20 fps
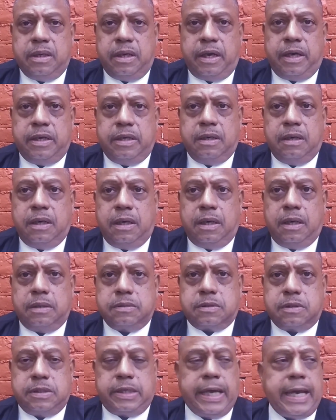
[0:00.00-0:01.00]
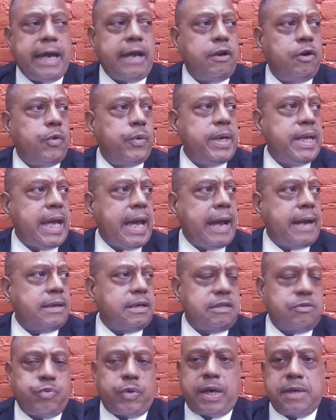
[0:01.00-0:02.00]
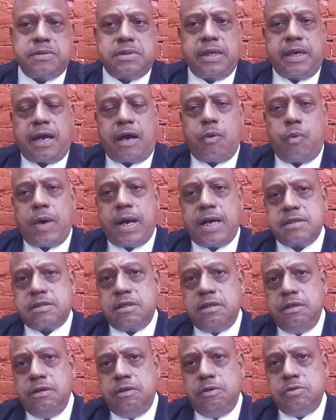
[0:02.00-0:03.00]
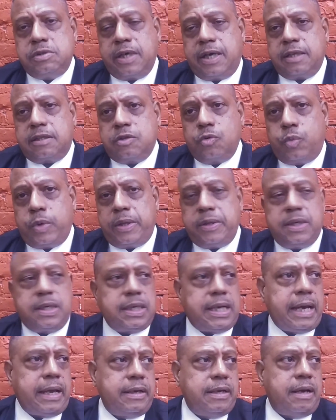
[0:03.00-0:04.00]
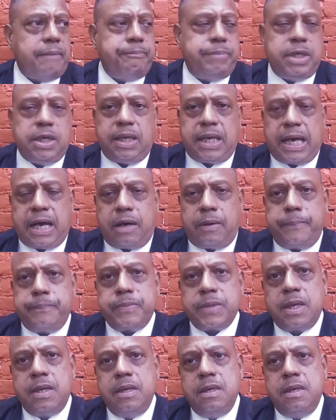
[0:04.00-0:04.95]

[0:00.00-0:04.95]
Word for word: And uh, today I don't react. That's why I say I watch the news, I get the weather, get out of there, I bail out.